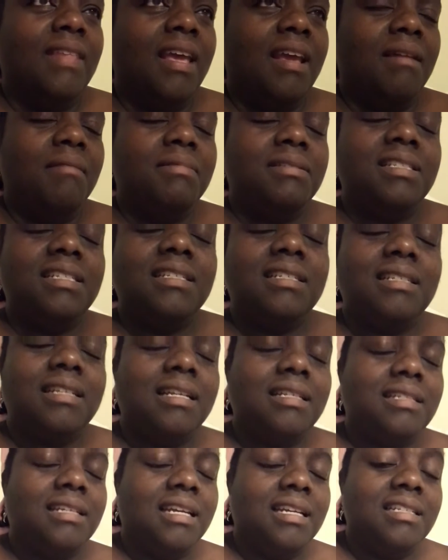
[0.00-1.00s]
was just
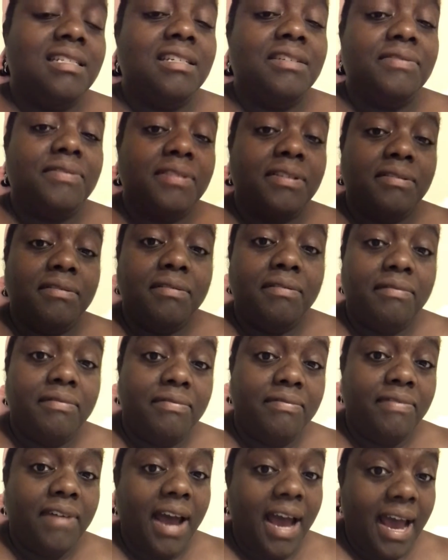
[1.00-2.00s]
such a different
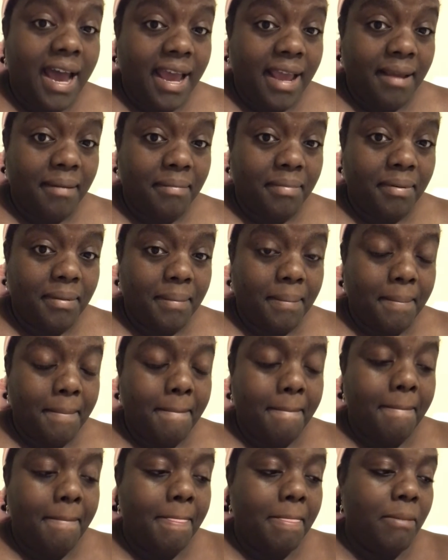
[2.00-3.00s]
vibe,
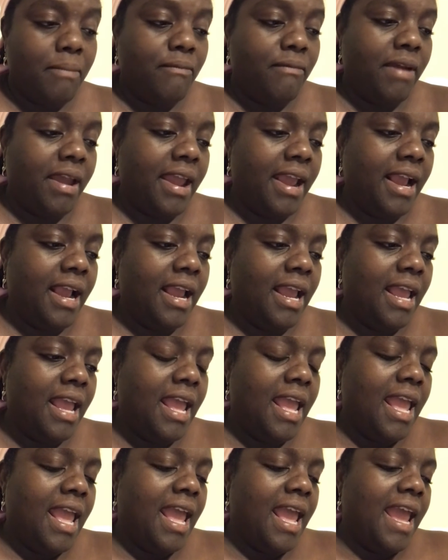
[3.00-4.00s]
right?
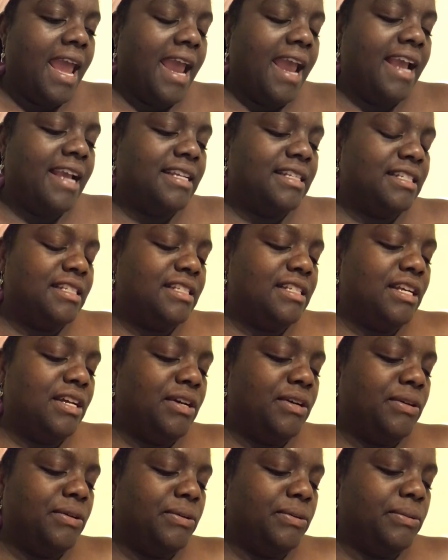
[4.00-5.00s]
And
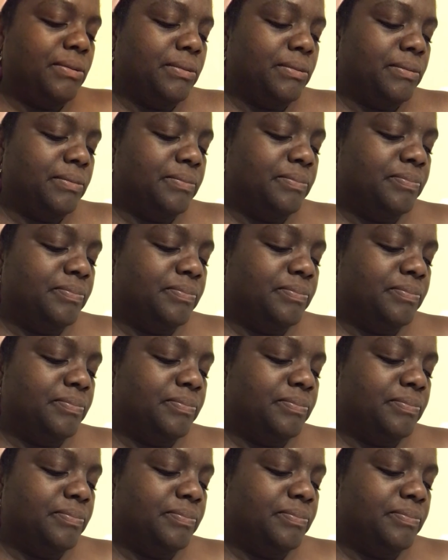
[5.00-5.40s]
so,